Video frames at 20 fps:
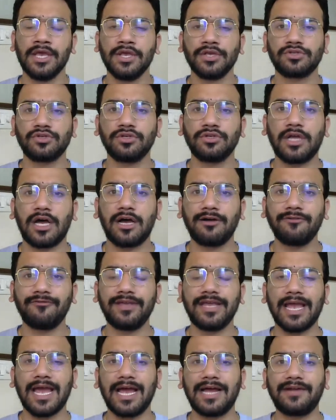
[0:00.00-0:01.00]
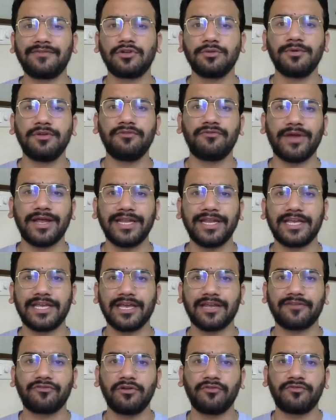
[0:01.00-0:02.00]
So now we have to be very
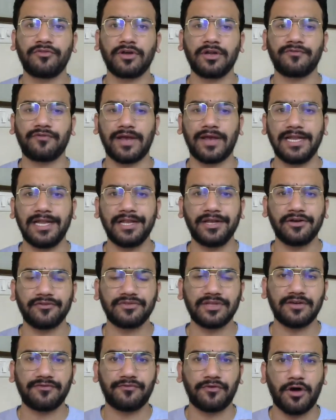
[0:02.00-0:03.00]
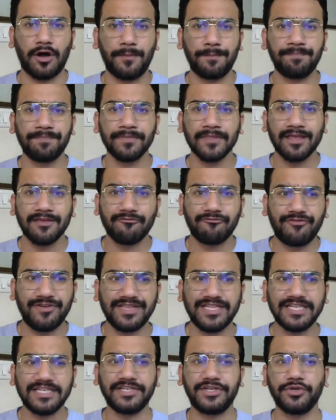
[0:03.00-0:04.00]
careful for filing of the form
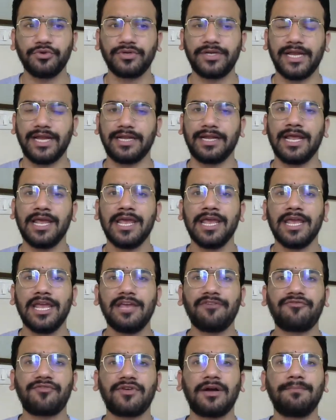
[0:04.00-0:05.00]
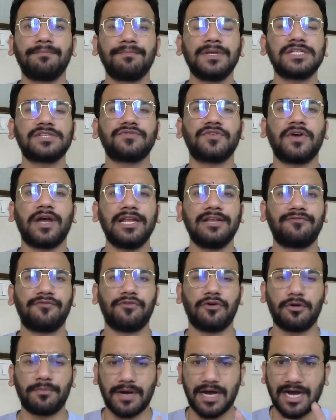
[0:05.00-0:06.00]
within due date. If companies file
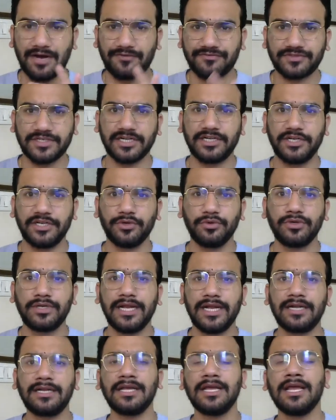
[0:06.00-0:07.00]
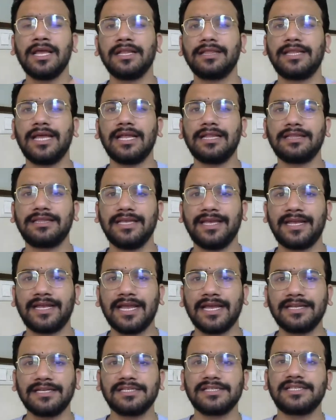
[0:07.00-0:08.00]
form after due date, then they
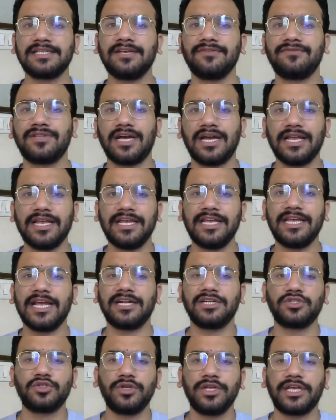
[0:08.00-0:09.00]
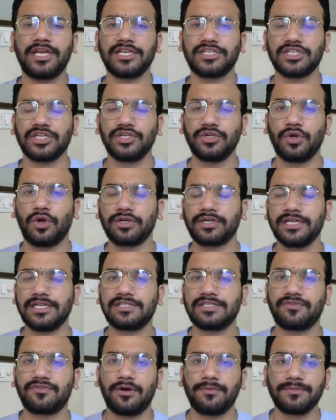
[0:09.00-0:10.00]
can receive the e-adjudication
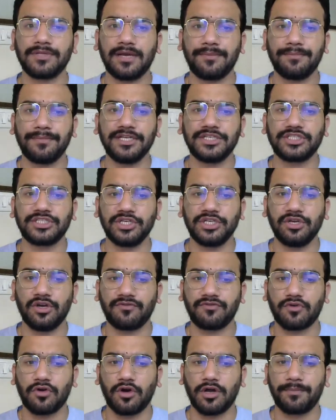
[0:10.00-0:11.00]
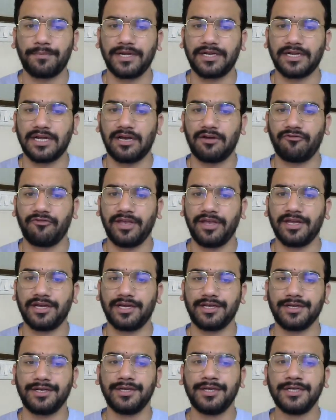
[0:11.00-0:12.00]
notice from the Ministry of Corporate
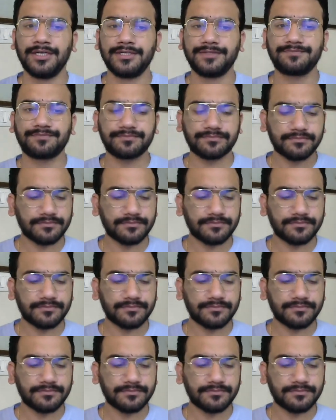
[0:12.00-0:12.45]
Affairs.